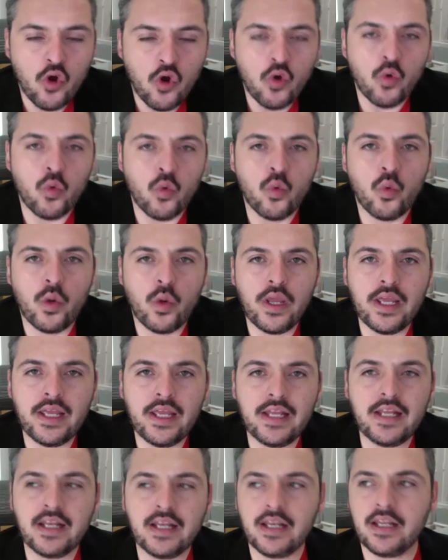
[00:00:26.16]

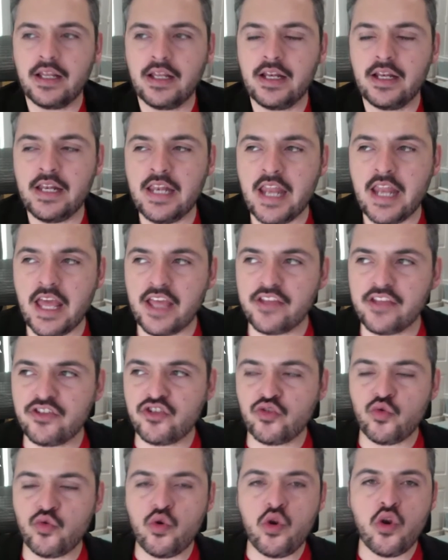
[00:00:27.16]
will let
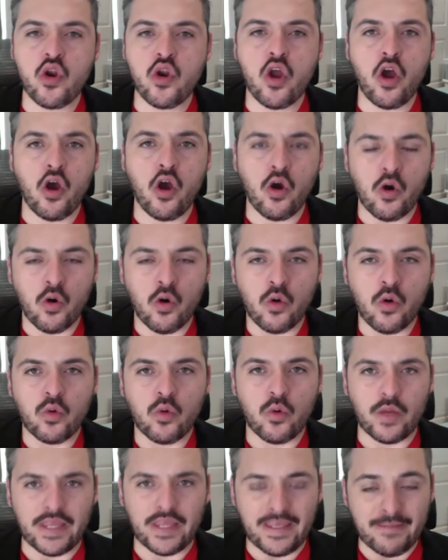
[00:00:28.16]
you know
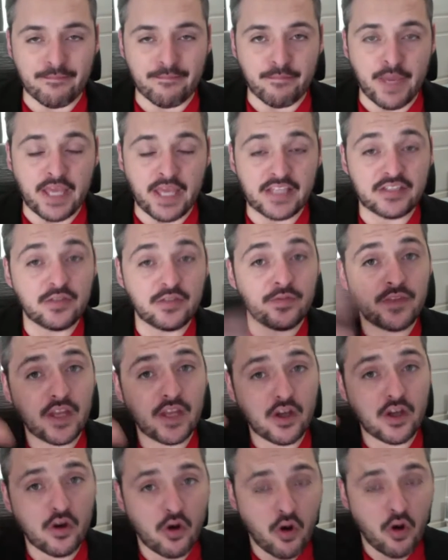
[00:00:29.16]
in base of the
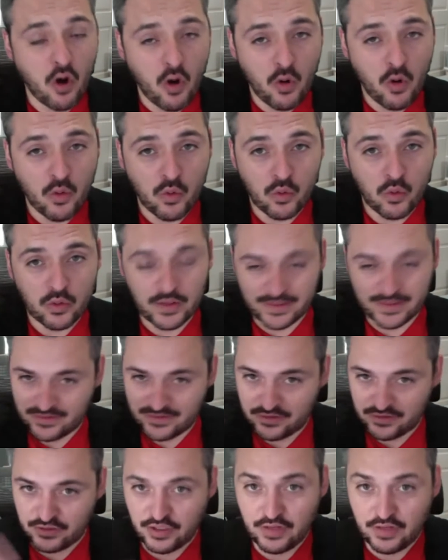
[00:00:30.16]
goal is
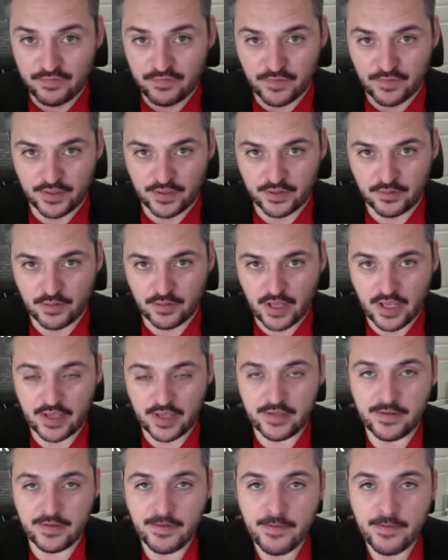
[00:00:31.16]
different, okay?